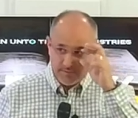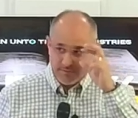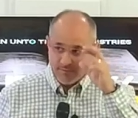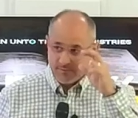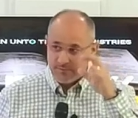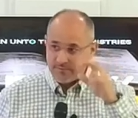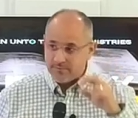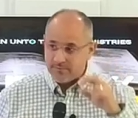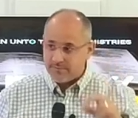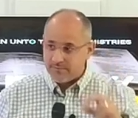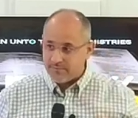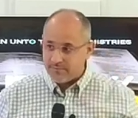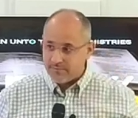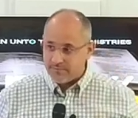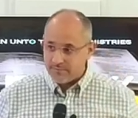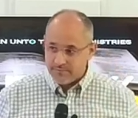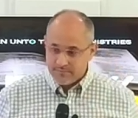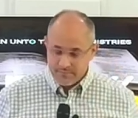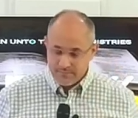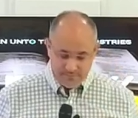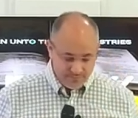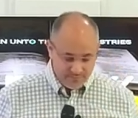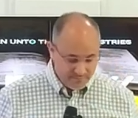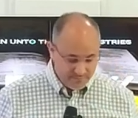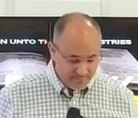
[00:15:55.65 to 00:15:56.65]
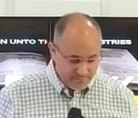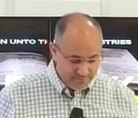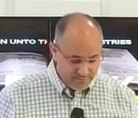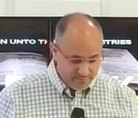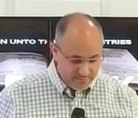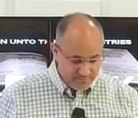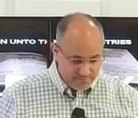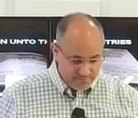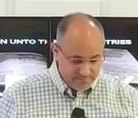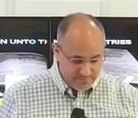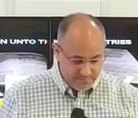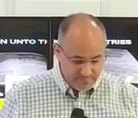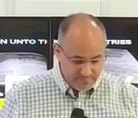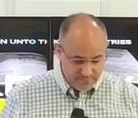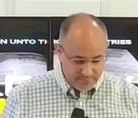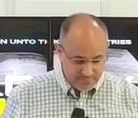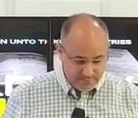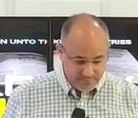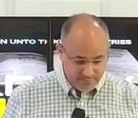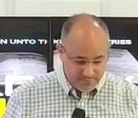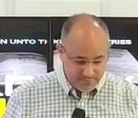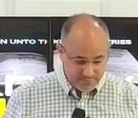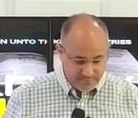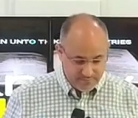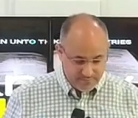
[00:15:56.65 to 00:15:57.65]

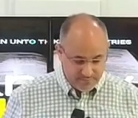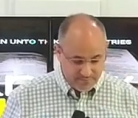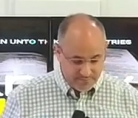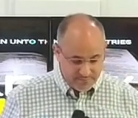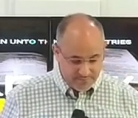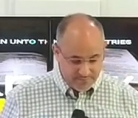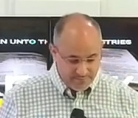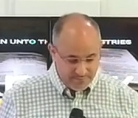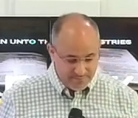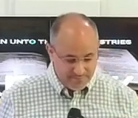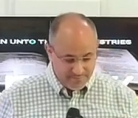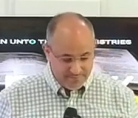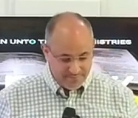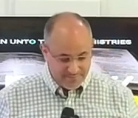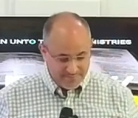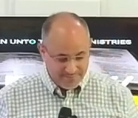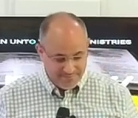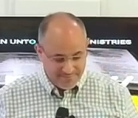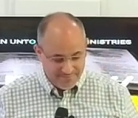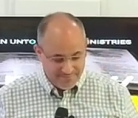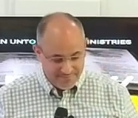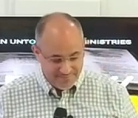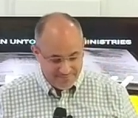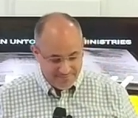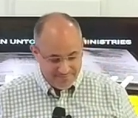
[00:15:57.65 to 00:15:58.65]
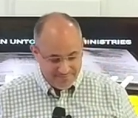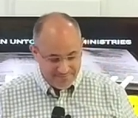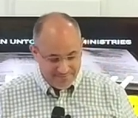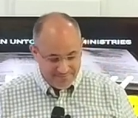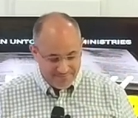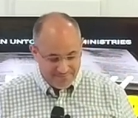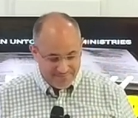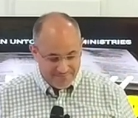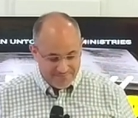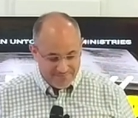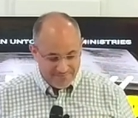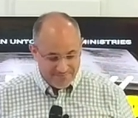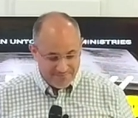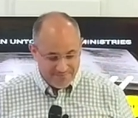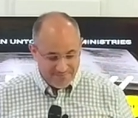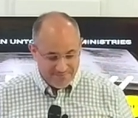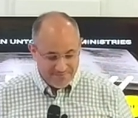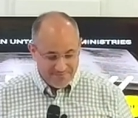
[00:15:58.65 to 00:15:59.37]
Nobody speaks.